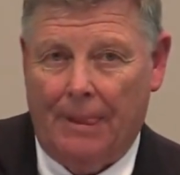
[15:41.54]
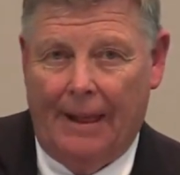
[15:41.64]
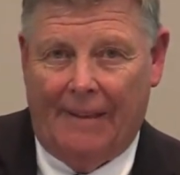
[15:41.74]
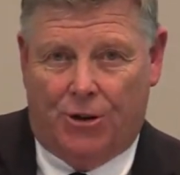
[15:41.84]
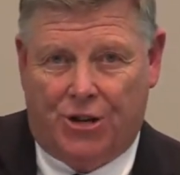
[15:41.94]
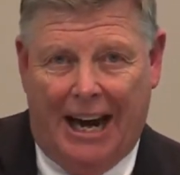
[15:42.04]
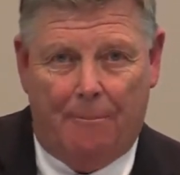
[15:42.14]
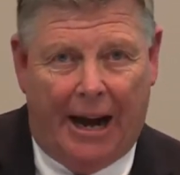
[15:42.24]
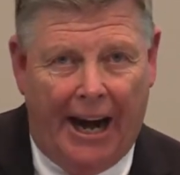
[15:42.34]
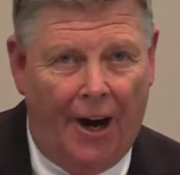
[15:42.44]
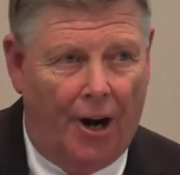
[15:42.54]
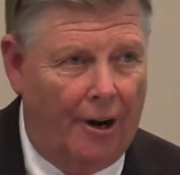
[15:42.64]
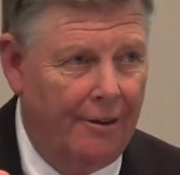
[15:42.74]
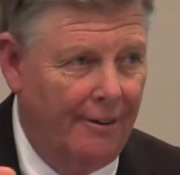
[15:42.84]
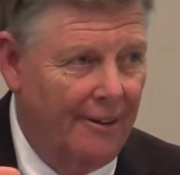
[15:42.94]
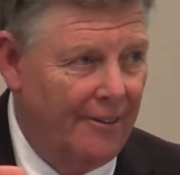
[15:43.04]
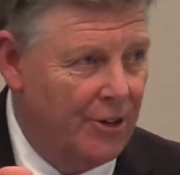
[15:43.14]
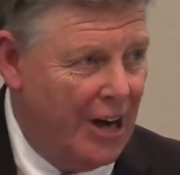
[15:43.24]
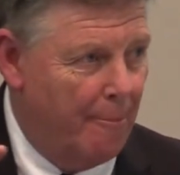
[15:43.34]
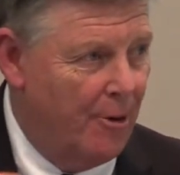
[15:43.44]
The sheep hear the
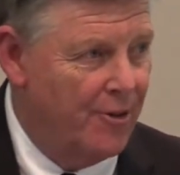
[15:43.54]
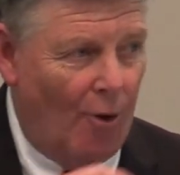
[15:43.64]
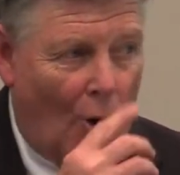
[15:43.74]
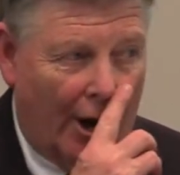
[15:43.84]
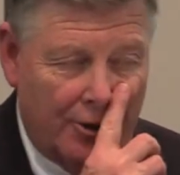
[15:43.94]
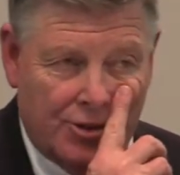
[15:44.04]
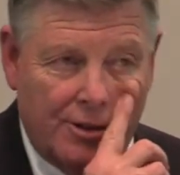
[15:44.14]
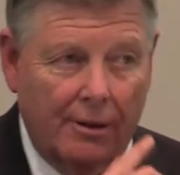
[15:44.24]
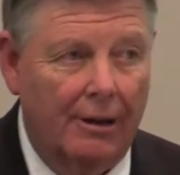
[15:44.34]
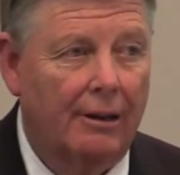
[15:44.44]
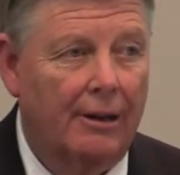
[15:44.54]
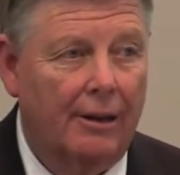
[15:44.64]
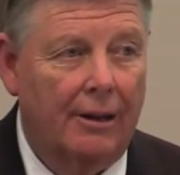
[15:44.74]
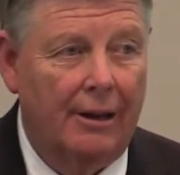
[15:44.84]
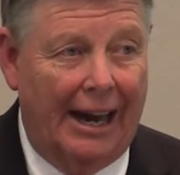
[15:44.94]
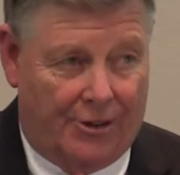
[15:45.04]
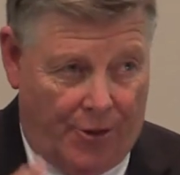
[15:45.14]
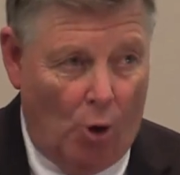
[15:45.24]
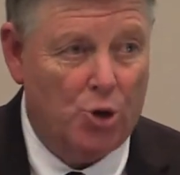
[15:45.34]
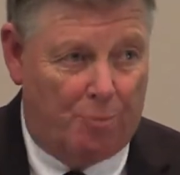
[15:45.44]
shepherd's voice. It's
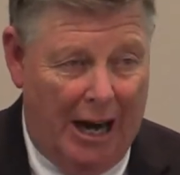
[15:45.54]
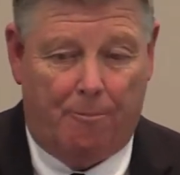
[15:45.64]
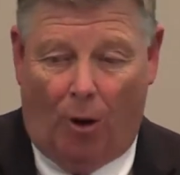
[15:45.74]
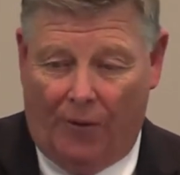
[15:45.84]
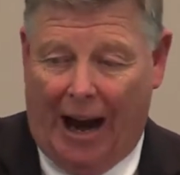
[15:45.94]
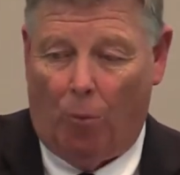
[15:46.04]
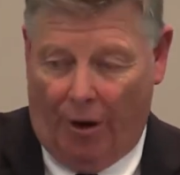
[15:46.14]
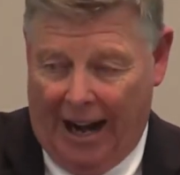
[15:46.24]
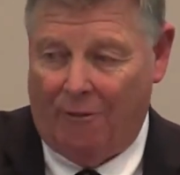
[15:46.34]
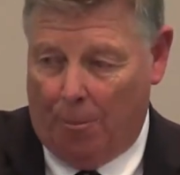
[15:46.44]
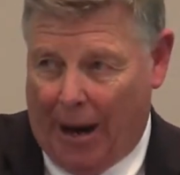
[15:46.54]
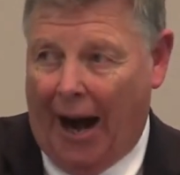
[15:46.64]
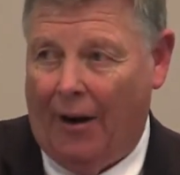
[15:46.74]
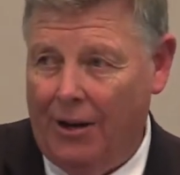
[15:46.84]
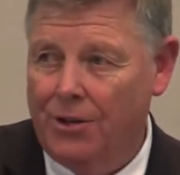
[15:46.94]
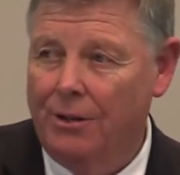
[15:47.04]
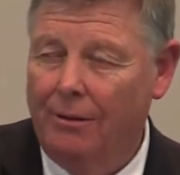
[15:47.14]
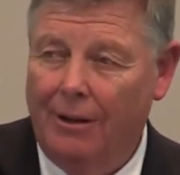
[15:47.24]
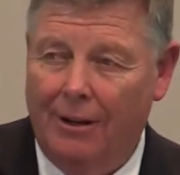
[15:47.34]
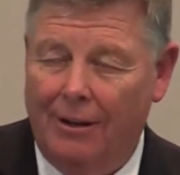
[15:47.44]
those people that will never perish
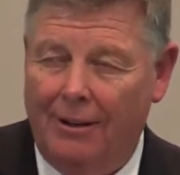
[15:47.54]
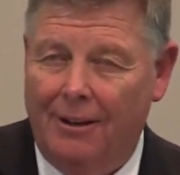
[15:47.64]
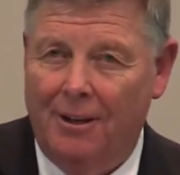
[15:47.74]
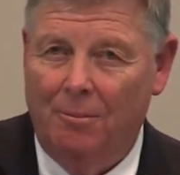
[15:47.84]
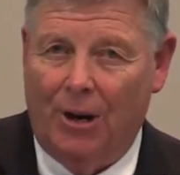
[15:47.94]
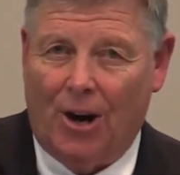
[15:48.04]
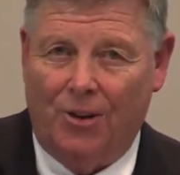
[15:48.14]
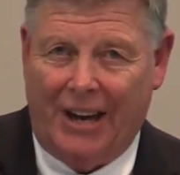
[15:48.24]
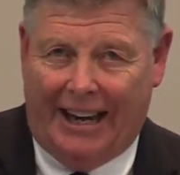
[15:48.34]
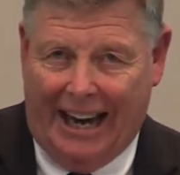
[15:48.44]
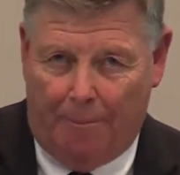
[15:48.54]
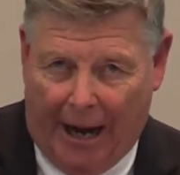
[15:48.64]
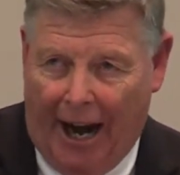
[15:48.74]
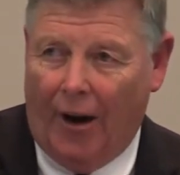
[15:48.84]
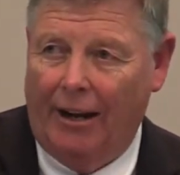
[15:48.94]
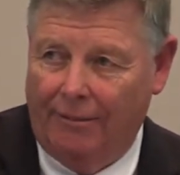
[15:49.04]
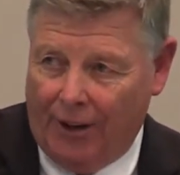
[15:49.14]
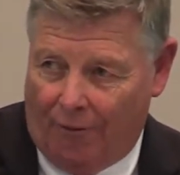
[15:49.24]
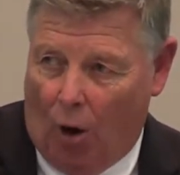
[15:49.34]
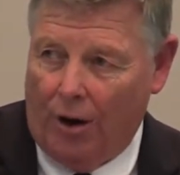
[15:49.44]
because they keep hearing
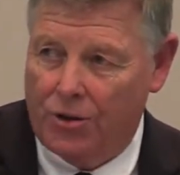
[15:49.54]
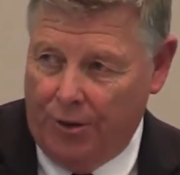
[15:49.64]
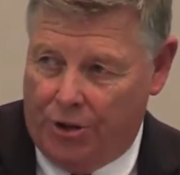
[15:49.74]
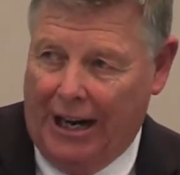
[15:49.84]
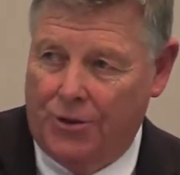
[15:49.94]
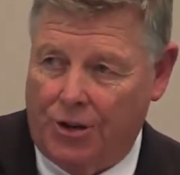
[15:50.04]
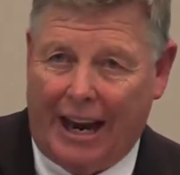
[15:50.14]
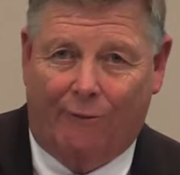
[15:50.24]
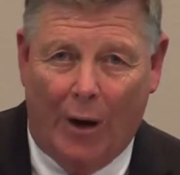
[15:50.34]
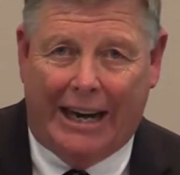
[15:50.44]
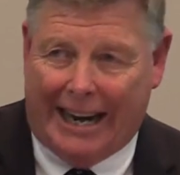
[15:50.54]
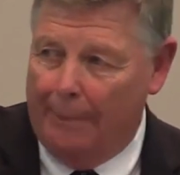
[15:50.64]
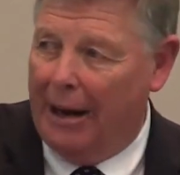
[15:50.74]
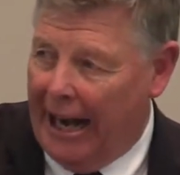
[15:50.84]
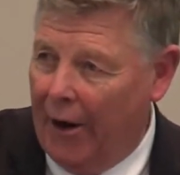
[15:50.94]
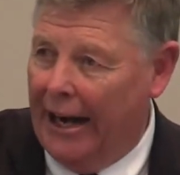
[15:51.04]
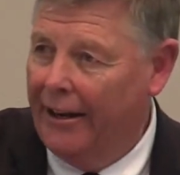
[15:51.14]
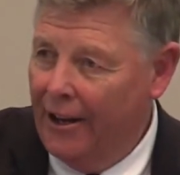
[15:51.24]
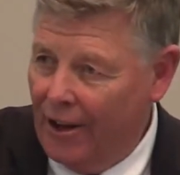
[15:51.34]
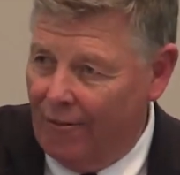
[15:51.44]
the voice of Jesus. If we keep hearing
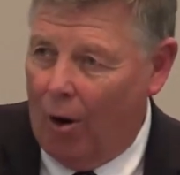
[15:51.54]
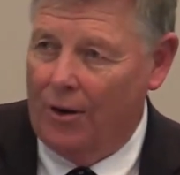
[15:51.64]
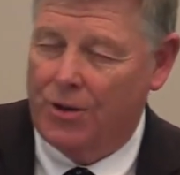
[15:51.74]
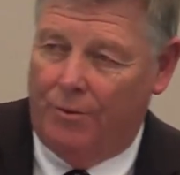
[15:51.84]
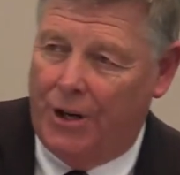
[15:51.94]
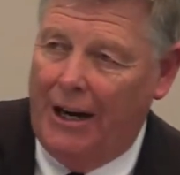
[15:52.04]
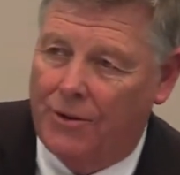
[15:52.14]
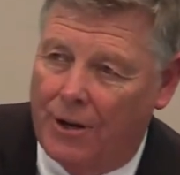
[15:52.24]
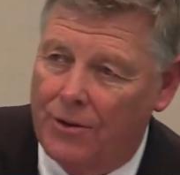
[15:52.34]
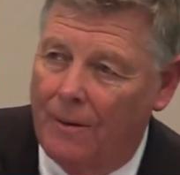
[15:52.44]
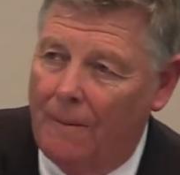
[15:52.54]
the voice of Jesus,